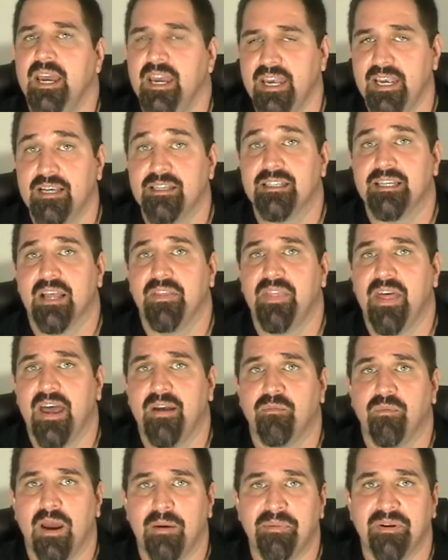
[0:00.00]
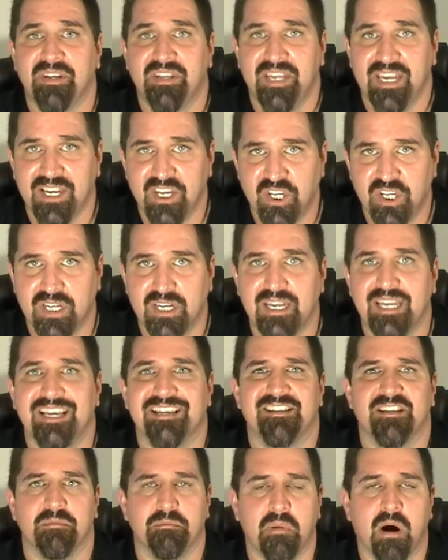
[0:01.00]
He said that repetition
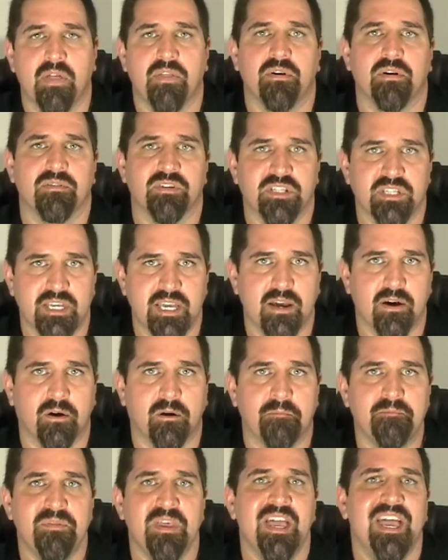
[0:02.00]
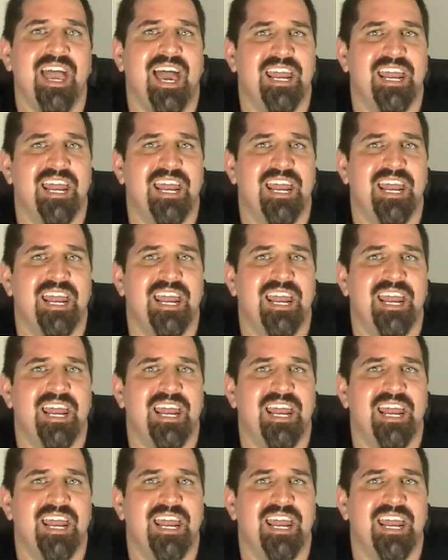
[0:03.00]
is the mother of skill.